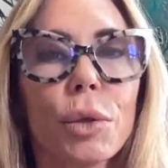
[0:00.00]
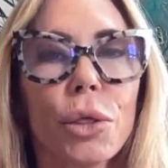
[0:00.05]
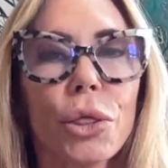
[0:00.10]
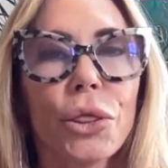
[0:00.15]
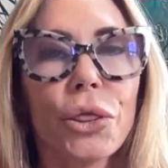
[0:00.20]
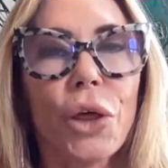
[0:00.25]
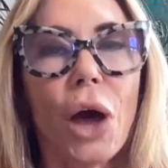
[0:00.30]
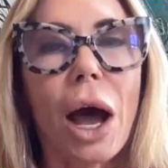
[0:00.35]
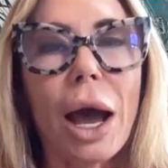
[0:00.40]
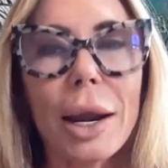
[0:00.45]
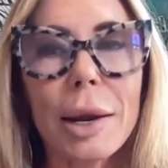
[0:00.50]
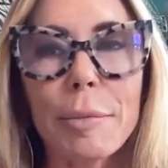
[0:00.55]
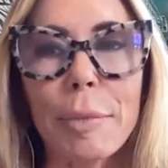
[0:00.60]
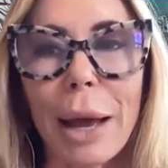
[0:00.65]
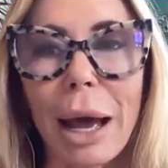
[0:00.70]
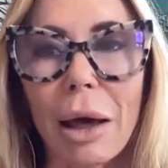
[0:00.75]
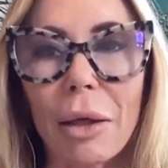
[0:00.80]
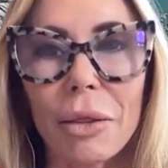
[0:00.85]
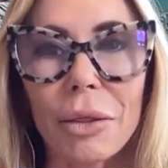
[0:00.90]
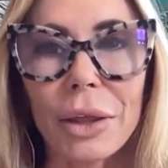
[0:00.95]
thought
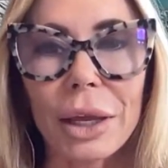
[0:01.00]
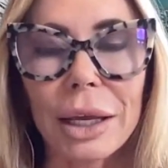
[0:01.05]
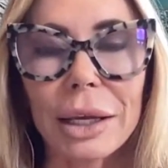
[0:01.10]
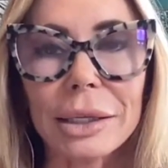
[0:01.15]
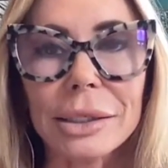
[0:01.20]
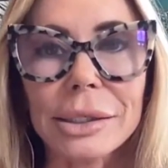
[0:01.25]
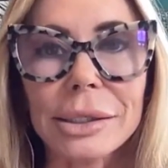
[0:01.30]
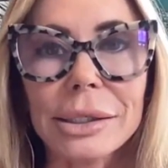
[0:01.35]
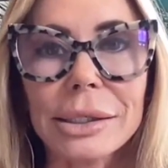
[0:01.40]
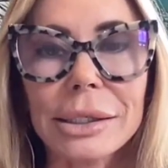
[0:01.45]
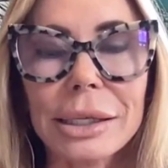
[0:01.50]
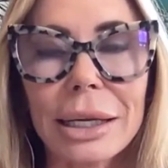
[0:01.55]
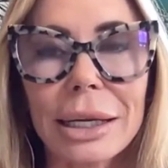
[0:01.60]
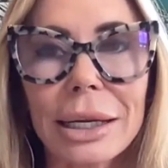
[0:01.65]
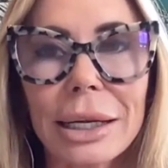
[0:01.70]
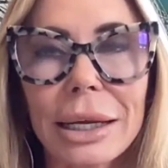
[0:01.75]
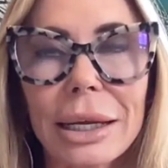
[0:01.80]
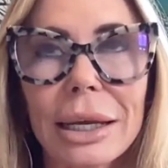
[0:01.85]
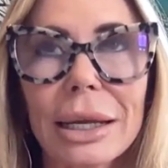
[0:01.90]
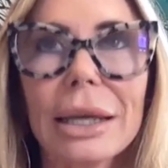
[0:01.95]
about this,
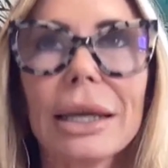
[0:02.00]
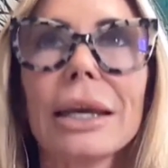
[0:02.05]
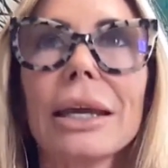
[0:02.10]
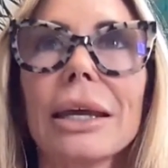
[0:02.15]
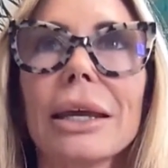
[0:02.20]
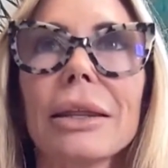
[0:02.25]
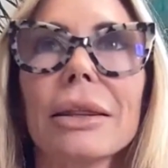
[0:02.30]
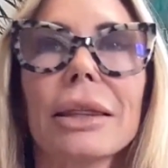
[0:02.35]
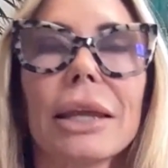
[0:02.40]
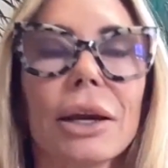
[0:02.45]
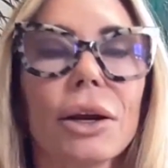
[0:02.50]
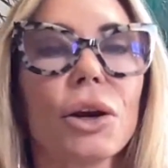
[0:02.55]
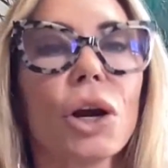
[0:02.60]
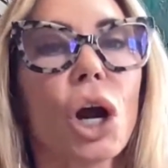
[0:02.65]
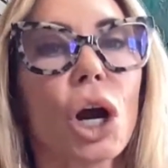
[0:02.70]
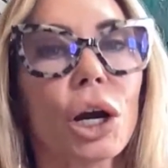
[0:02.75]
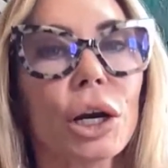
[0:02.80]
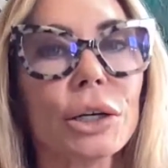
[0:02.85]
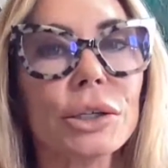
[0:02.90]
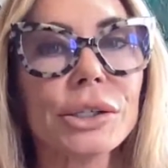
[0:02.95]
there
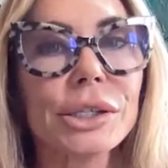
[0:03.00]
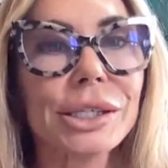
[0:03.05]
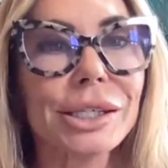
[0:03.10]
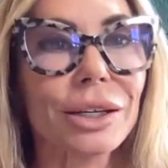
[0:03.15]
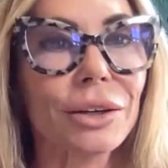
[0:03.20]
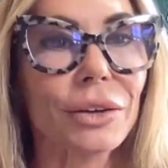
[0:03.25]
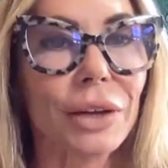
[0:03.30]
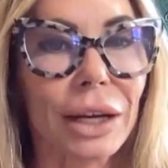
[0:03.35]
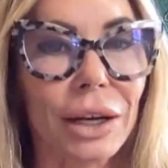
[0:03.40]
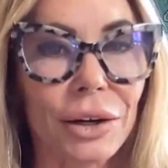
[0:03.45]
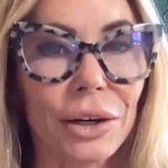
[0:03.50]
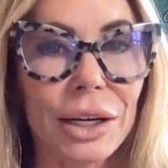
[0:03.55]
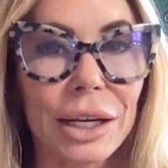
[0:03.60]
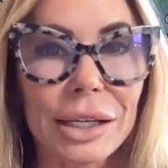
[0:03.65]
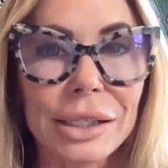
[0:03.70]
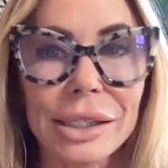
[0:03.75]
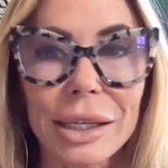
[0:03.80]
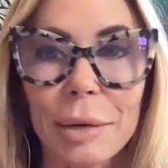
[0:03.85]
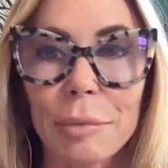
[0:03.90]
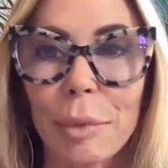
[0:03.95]
are still
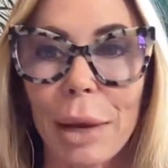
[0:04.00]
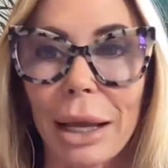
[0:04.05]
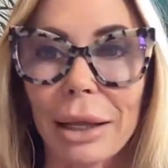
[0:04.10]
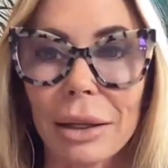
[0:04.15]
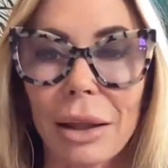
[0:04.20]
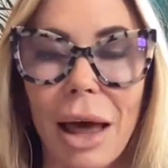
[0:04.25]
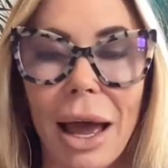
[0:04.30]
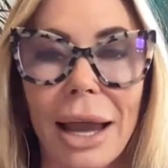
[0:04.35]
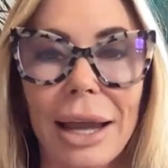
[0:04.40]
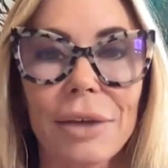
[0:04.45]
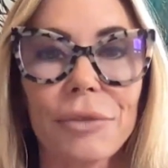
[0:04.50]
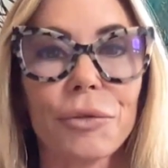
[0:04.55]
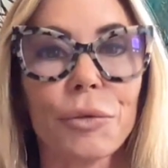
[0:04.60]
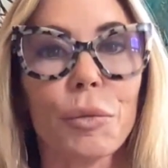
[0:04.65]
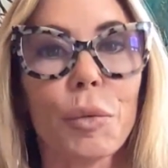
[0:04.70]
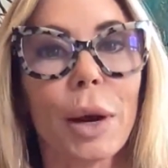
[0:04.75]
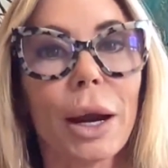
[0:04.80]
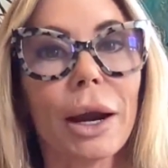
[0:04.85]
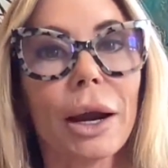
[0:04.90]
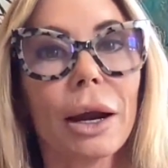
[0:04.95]
areas in my life
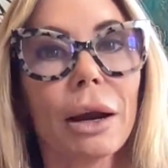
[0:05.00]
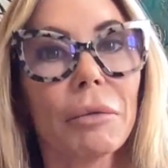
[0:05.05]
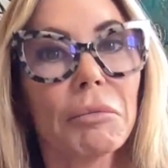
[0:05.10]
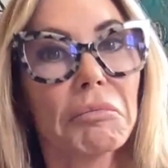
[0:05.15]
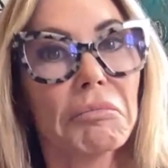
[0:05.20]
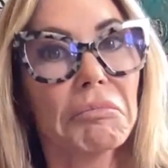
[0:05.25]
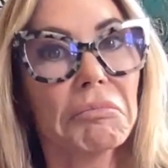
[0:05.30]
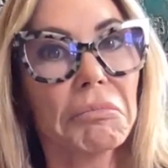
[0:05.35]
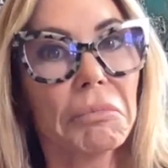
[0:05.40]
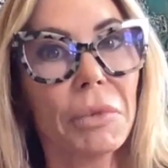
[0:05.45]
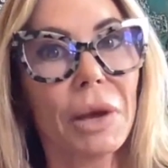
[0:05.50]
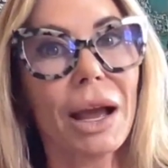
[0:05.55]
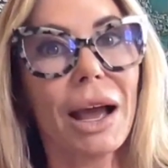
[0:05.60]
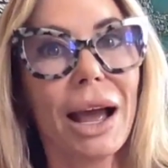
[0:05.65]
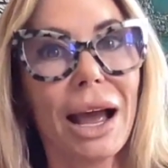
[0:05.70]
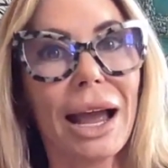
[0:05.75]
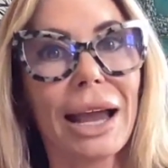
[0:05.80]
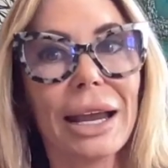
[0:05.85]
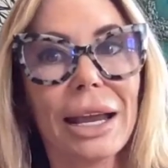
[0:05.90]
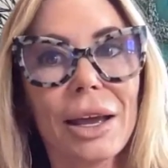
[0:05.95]
where
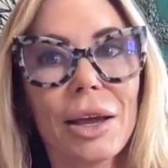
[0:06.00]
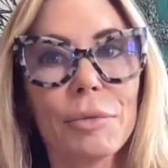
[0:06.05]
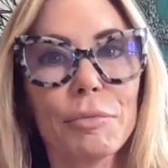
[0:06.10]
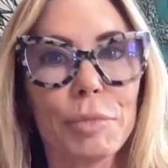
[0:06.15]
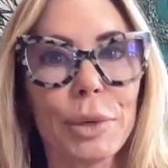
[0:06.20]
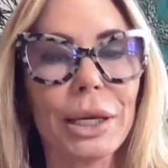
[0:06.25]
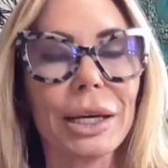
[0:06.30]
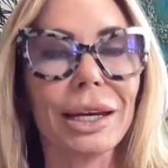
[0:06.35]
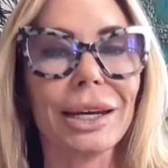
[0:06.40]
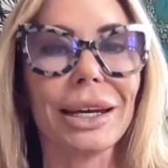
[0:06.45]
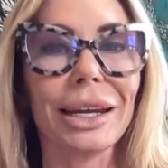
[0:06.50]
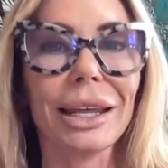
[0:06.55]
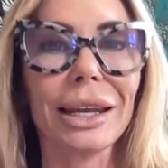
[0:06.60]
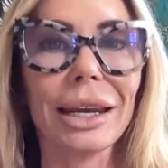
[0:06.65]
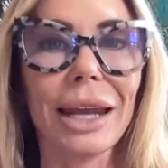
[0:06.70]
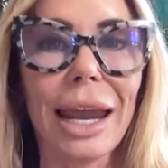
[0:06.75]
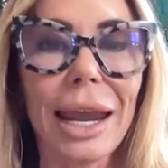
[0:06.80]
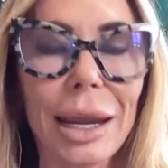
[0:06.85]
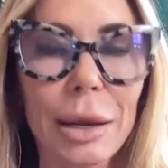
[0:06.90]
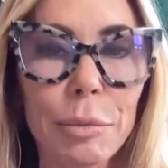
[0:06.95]
I have been an
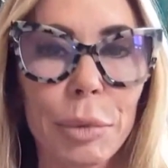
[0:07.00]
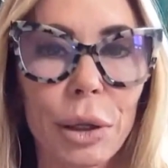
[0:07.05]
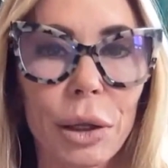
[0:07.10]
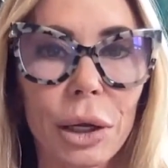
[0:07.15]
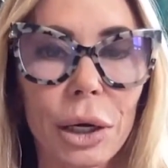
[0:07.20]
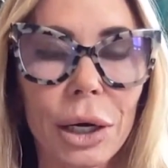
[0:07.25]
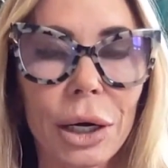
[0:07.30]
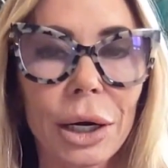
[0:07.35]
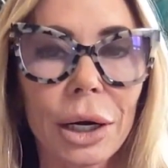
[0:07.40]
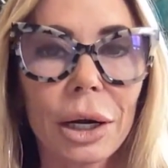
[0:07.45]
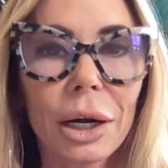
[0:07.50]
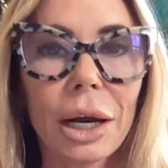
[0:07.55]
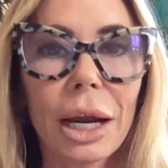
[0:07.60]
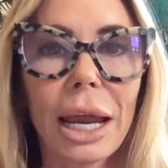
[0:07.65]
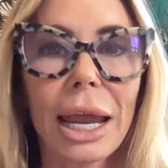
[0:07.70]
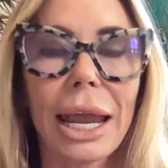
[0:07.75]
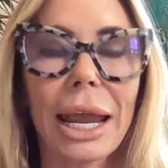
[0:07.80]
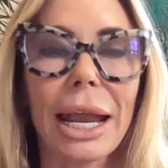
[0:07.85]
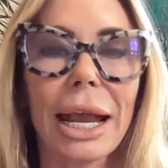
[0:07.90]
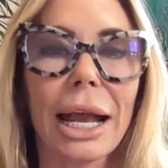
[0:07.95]
enabler.
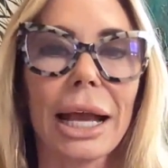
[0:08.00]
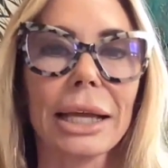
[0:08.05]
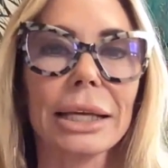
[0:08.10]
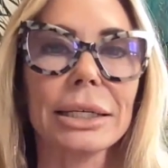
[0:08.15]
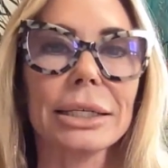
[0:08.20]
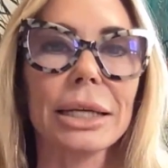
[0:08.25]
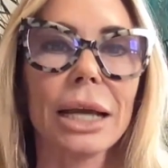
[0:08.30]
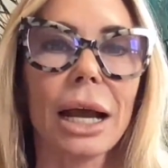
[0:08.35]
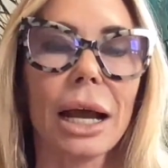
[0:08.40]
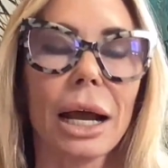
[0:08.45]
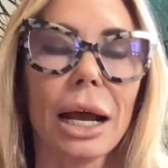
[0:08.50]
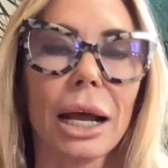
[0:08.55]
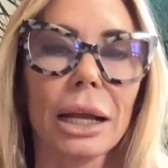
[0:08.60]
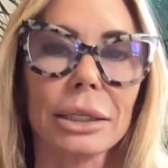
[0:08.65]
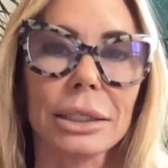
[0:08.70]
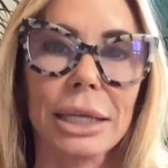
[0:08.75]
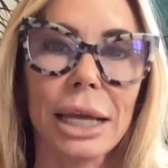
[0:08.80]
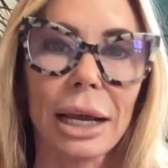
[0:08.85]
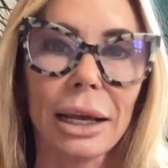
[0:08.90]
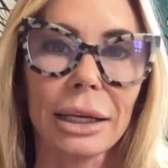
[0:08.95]
And I'll
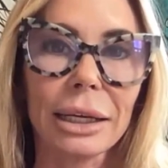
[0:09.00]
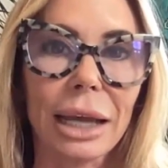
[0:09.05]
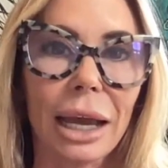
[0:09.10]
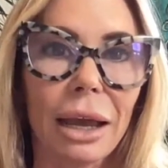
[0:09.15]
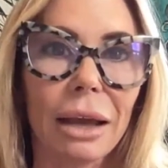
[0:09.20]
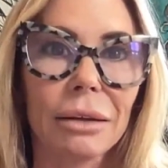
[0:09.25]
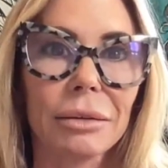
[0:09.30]
tell you,